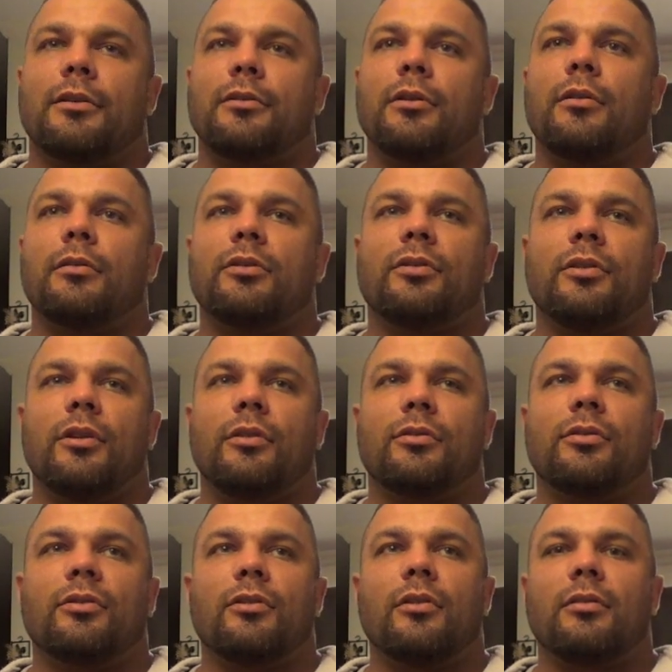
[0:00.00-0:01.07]
no
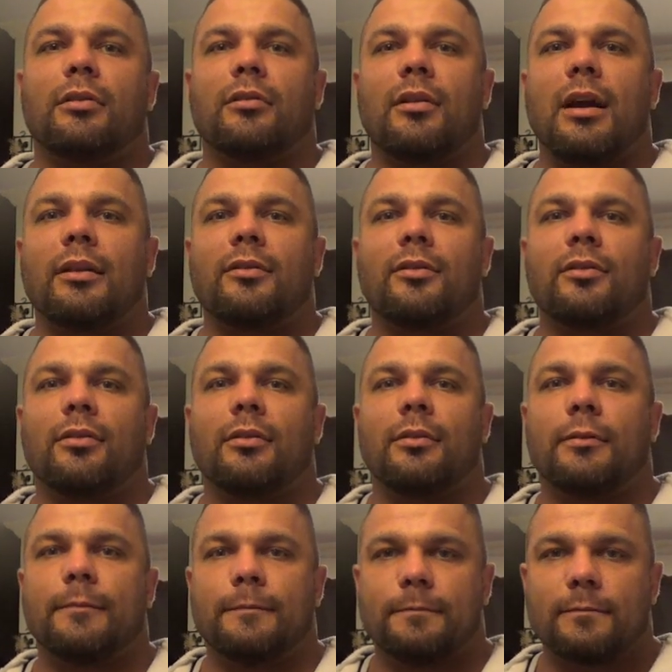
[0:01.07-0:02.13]
excuses, no regrets.
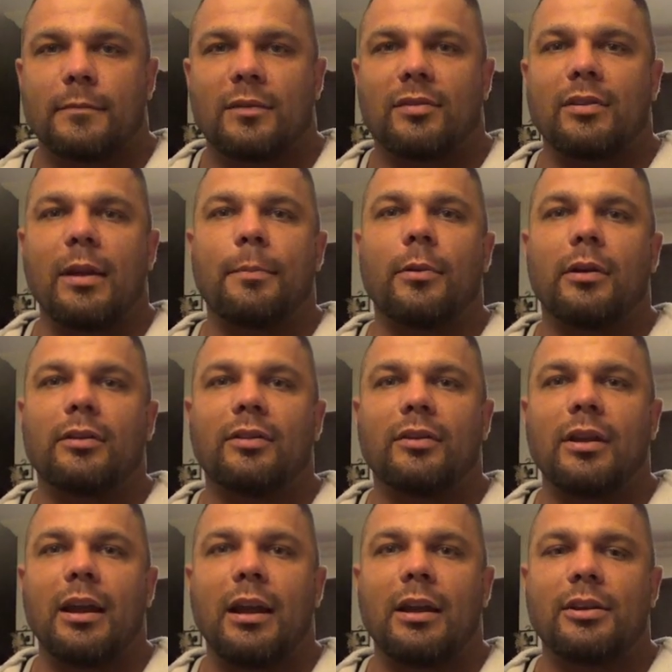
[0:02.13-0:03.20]
Step on
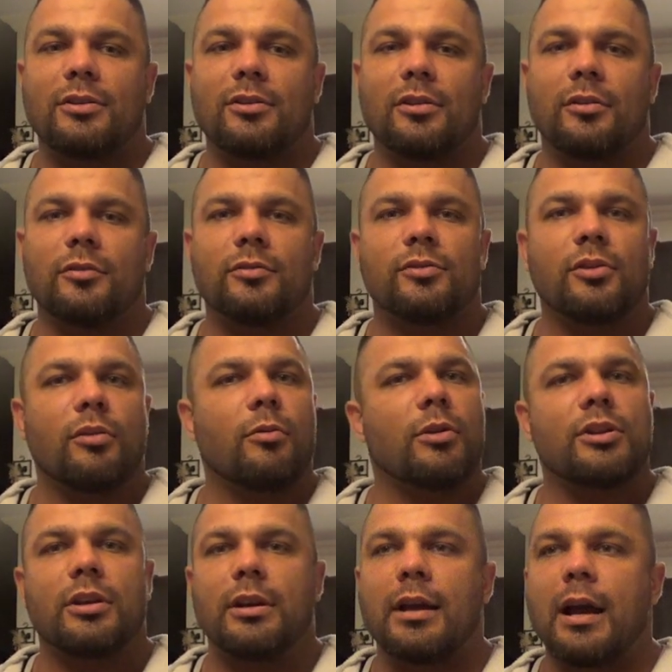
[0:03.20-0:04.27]
stage, show
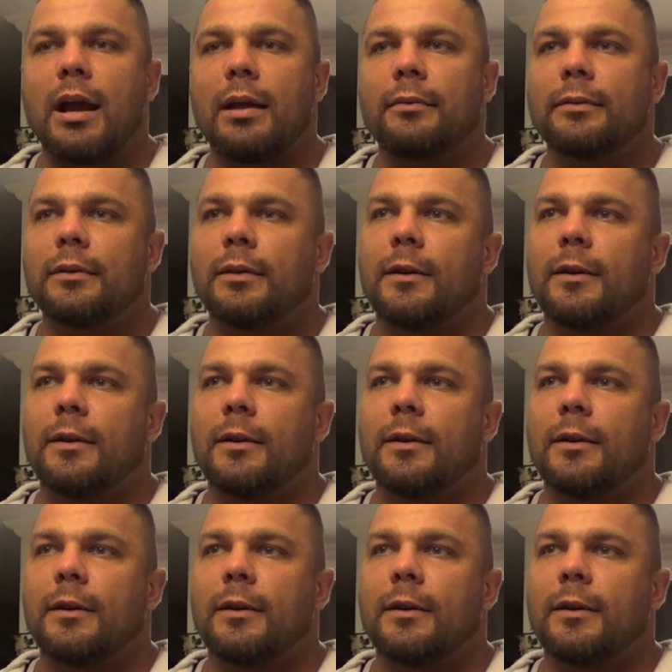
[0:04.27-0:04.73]
what you got.